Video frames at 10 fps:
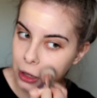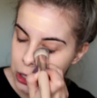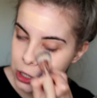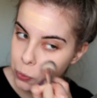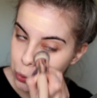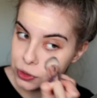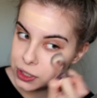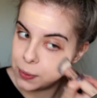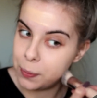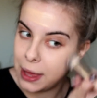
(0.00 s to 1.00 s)
you want
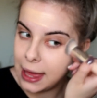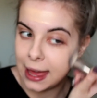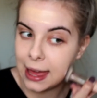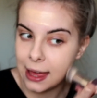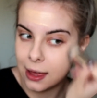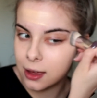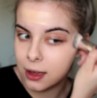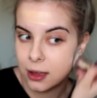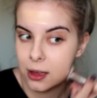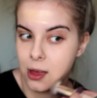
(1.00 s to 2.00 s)
to pick
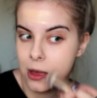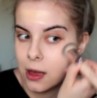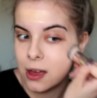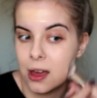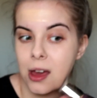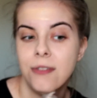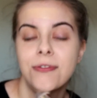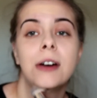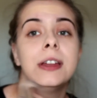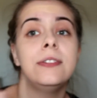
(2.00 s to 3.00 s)

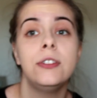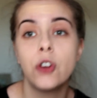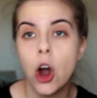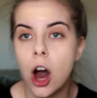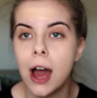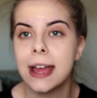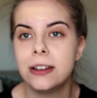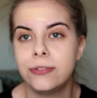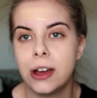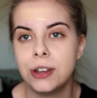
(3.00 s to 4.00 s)
if you've got
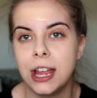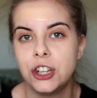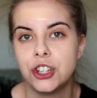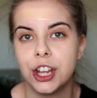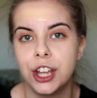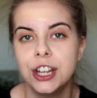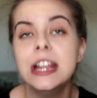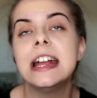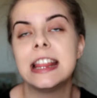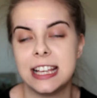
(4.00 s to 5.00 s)
high-end foundation,
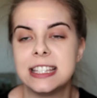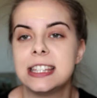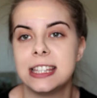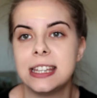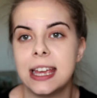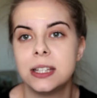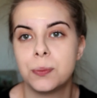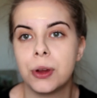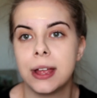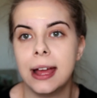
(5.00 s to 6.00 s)
this is the day
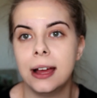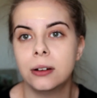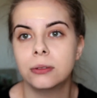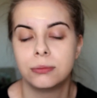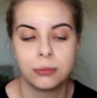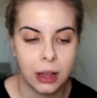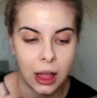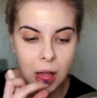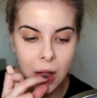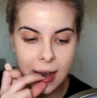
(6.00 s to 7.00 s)
to bring it out.
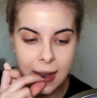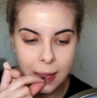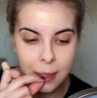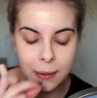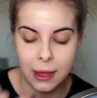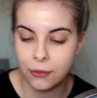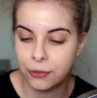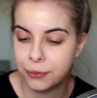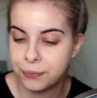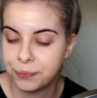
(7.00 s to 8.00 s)
I've got hair on my
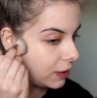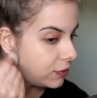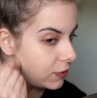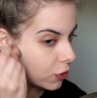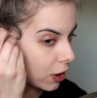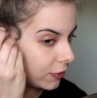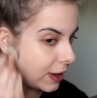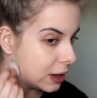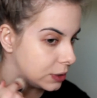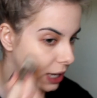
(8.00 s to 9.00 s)
mouth. If you've got a
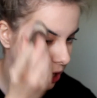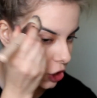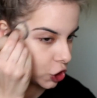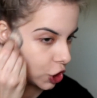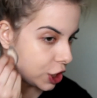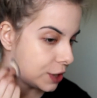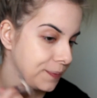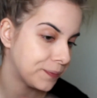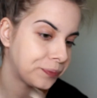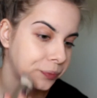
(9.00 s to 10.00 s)
foundation